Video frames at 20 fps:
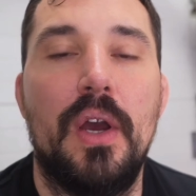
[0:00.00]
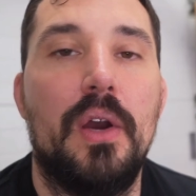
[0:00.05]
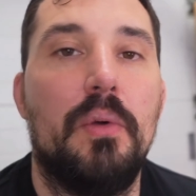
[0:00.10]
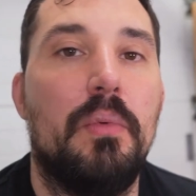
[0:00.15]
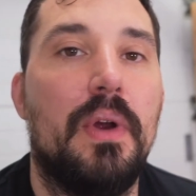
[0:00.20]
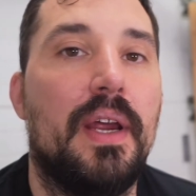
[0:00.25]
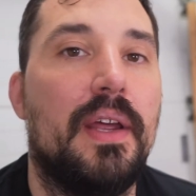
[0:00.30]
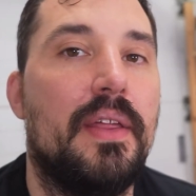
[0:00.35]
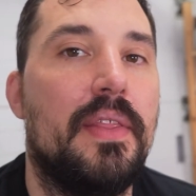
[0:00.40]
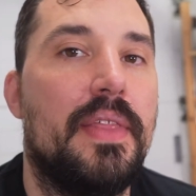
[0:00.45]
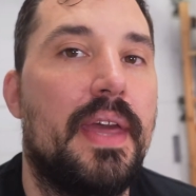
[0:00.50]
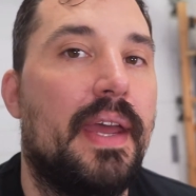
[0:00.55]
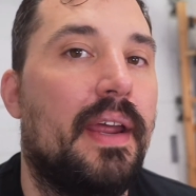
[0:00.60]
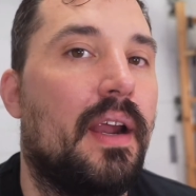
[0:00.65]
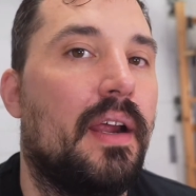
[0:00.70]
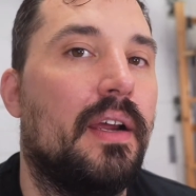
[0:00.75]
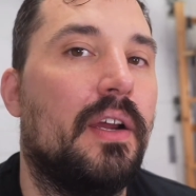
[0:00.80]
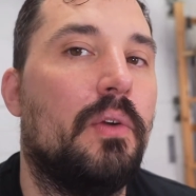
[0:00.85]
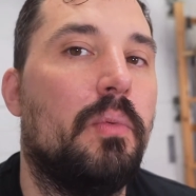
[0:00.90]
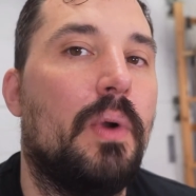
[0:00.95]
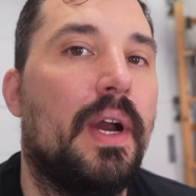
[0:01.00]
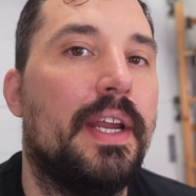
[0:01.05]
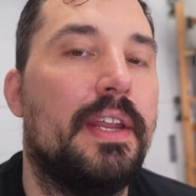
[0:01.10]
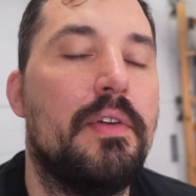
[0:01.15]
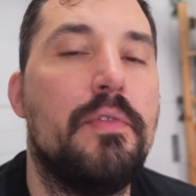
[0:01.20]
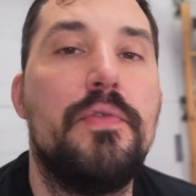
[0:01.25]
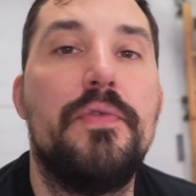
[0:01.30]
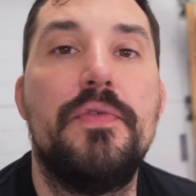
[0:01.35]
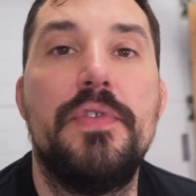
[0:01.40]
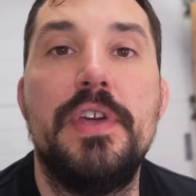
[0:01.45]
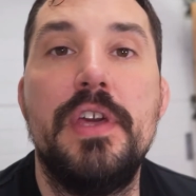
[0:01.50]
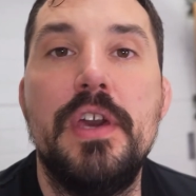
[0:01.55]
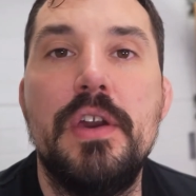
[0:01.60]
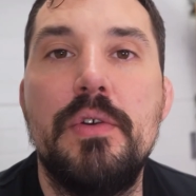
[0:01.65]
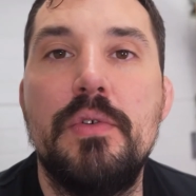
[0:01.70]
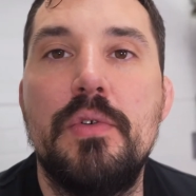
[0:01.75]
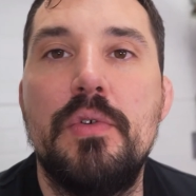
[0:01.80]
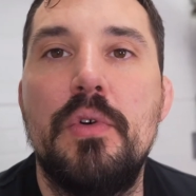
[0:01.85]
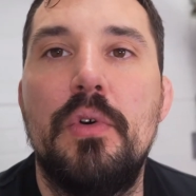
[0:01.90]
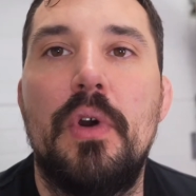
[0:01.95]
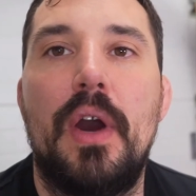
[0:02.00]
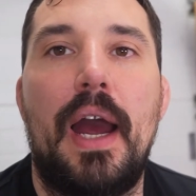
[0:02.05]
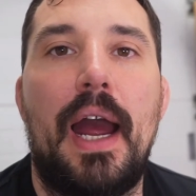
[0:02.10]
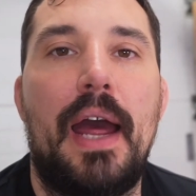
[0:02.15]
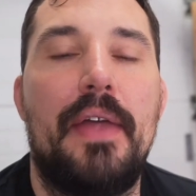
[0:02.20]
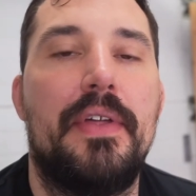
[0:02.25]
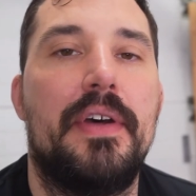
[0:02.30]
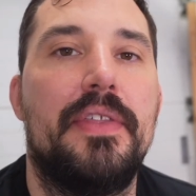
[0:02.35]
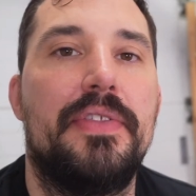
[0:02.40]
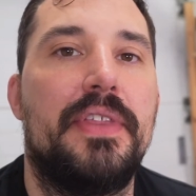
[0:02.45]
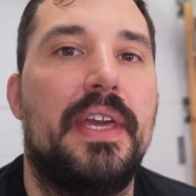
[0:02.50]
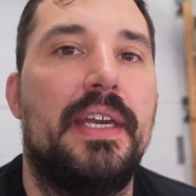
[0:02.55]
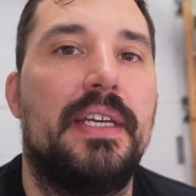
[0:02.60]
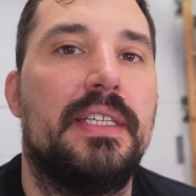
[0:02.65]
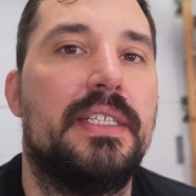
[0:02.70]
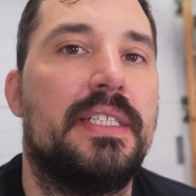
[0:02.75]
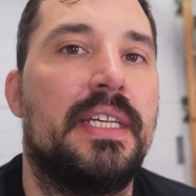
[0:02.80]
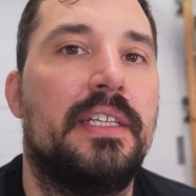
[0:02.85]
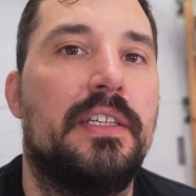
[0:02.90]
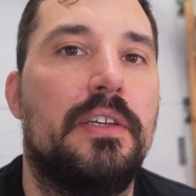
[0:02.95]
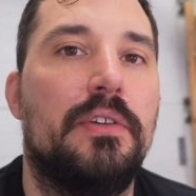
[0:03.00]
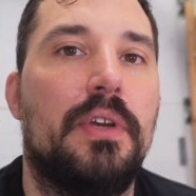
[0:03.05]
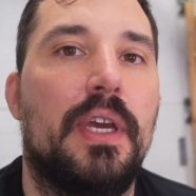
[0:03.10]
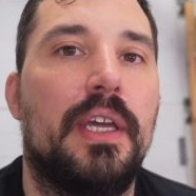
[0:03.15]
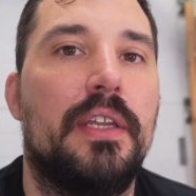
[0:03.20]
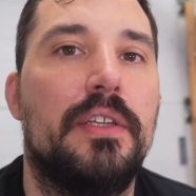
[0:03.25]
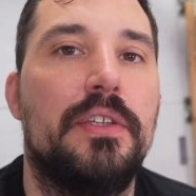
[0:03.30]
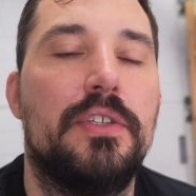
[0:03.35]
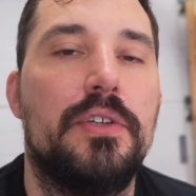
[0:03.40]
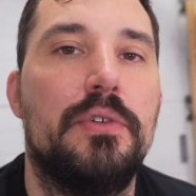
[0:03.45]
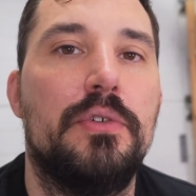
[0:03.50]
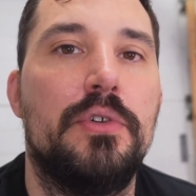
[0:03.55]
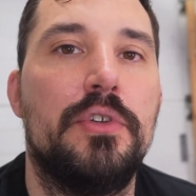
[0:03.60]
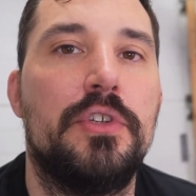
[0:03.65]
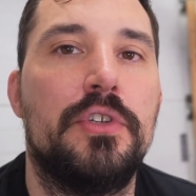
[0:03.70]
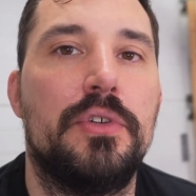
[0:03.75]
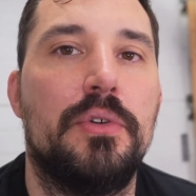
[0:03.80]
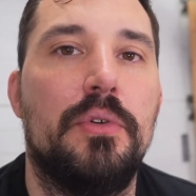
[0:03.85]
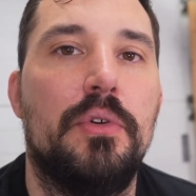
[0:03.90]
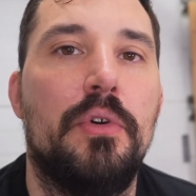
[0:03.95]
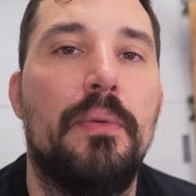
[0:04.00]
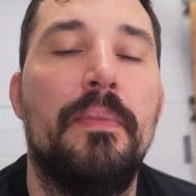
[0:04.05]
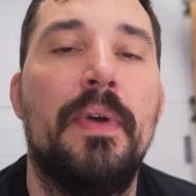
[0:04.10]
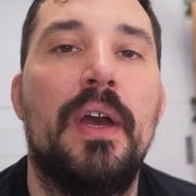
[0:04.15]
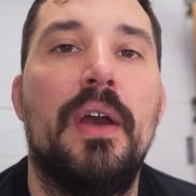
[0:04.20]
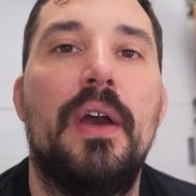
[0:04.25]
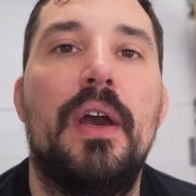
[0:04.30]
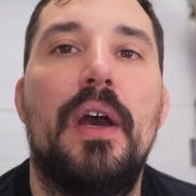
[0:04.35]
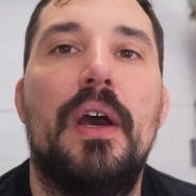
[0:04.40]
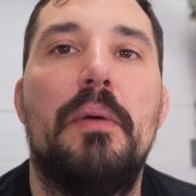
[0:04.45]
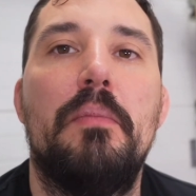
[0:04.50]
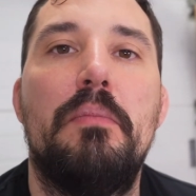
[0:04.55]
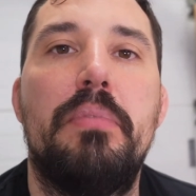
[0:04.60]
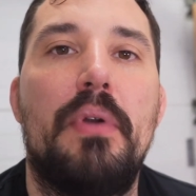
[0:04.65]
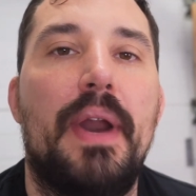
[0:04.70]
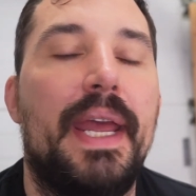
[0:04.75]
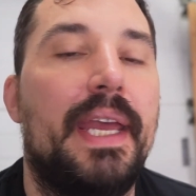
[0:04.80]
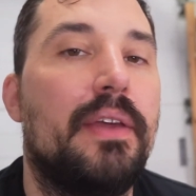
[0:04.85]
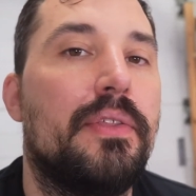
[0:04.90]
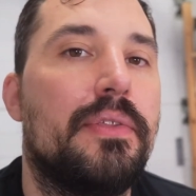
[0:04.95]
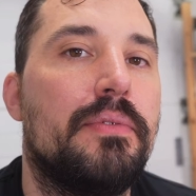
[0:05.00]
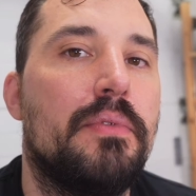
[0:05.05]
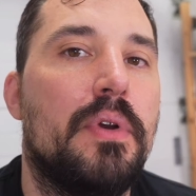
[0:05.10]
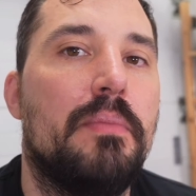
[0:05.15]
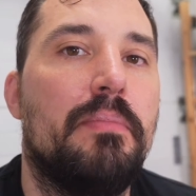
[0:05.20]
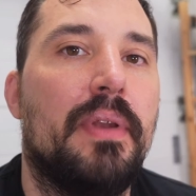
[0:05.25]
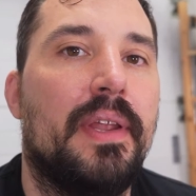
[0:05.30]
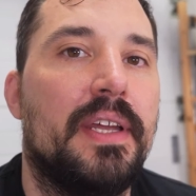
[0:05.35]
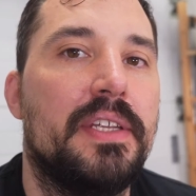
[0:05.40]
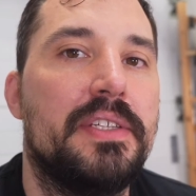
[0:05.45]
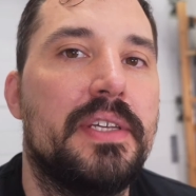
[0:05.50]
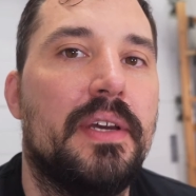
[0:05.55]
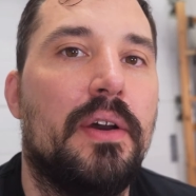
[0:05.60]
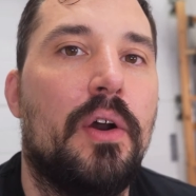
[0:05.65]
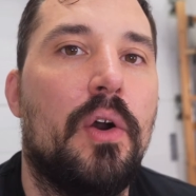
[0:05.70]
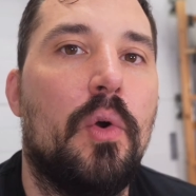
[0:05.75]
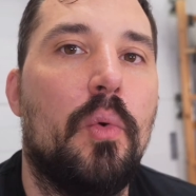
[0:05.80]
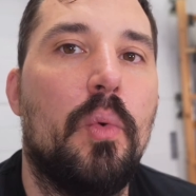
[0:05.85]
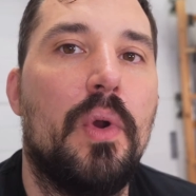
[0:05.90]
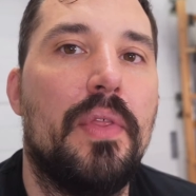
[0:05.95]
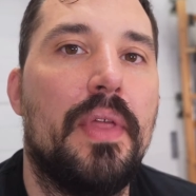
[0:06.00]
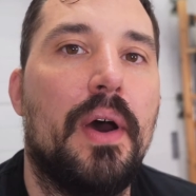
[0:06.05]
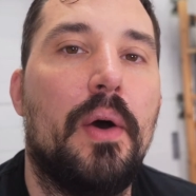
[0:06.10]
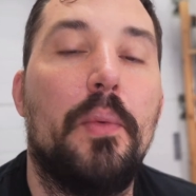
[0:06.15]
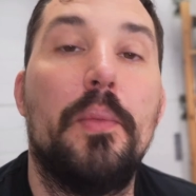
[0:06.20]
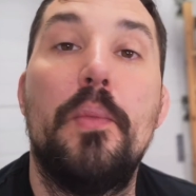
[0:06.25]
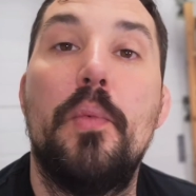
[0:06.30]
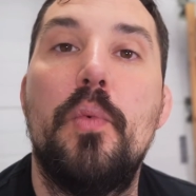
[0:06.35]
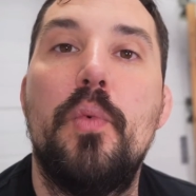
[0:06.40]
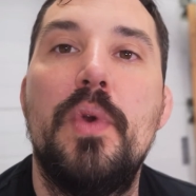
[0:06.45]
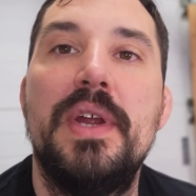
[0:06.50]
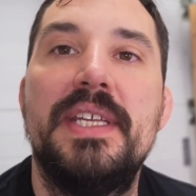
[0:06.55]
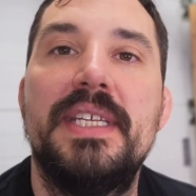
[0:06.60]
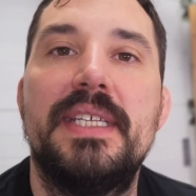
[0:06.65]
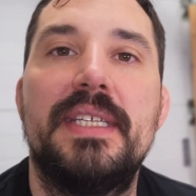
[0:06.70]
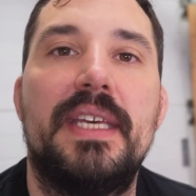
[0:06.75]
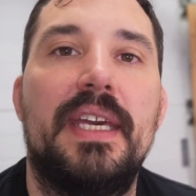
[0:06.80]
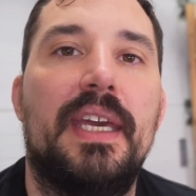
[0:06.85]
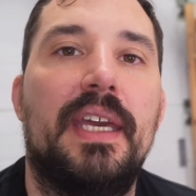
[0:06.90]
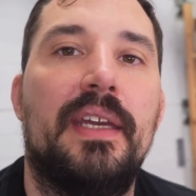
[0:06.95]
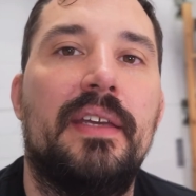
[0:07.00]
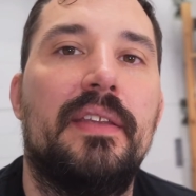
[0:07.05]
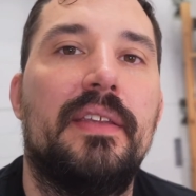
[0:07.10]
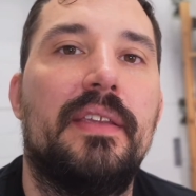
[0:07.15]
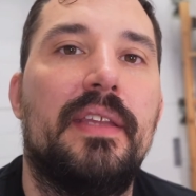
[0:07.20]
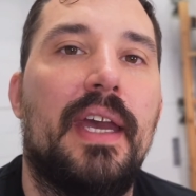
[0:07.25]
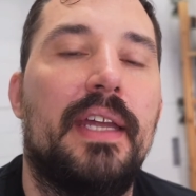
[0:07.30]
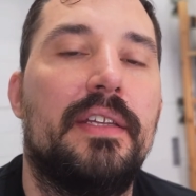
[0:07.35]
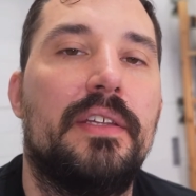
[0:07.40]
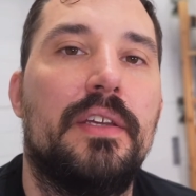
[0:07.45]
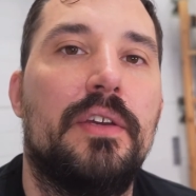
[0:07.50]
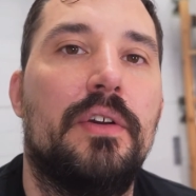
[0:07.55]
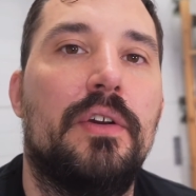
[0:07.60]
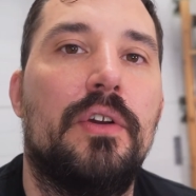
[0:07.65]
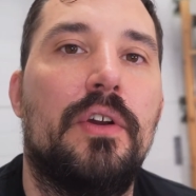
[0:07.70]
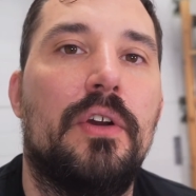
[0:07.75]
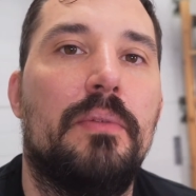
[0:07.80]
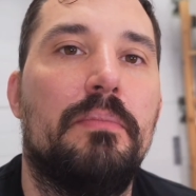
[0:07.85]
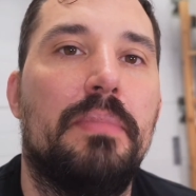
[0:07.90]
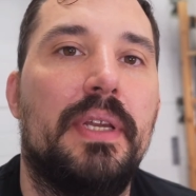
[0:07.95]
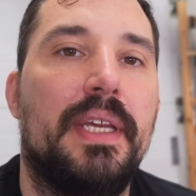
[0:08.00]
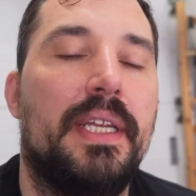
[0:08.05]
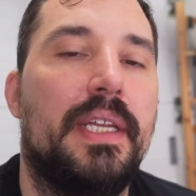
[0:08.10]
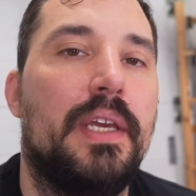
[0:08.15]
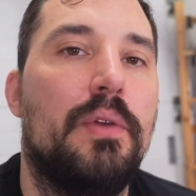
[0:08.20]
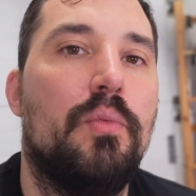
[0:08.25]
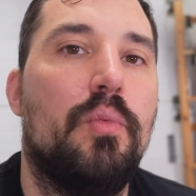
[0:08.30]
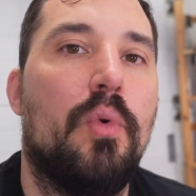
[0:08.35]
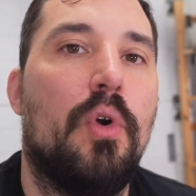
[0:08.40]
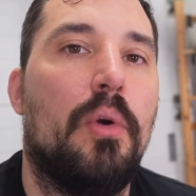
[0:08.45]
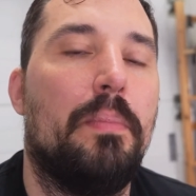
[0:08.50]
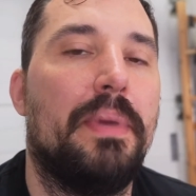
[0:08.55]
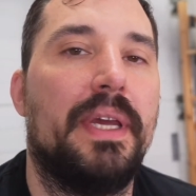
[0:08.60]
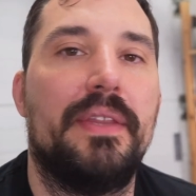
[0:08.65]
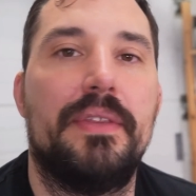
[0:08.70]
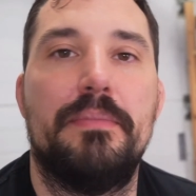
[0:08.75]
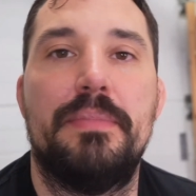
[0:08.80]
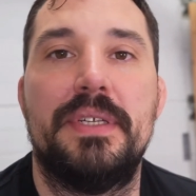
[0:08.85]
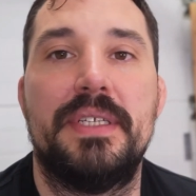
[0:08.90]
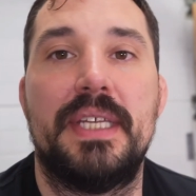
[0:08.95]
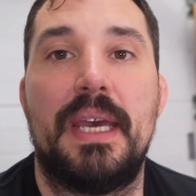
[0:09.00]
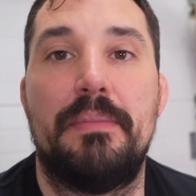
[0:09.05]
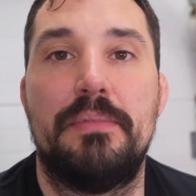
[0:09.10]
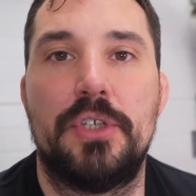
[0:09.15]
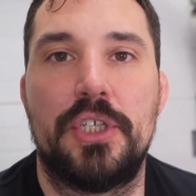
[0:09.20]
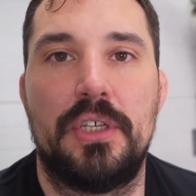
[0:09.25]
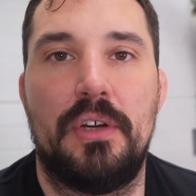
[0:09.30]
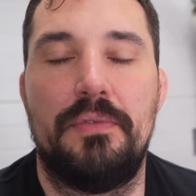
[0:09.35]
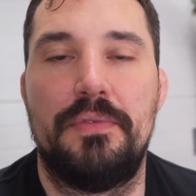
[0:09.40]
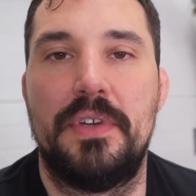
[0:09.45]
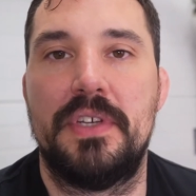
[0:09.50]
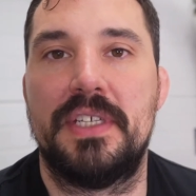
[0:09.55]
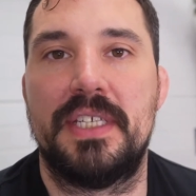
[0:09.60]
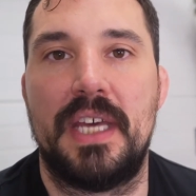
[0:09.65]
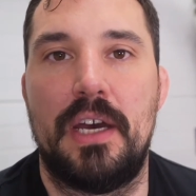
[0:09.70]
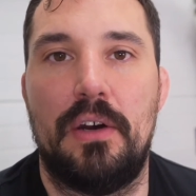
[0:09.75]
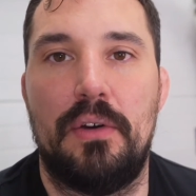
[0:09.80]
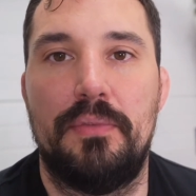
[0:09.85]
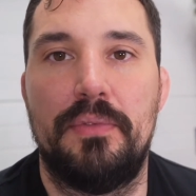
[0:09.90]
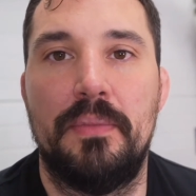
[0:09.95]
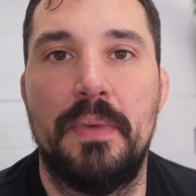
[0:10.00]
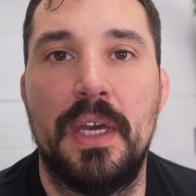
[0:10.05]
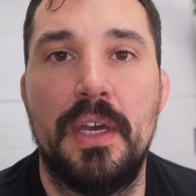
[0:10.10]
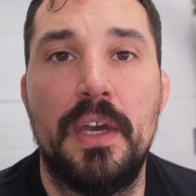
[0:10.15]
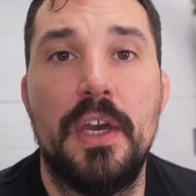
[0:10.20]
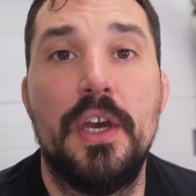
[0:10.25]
Well, there are quite a few other things that you can do to break through a plateau without risking that you're completely warping the perception of yourself.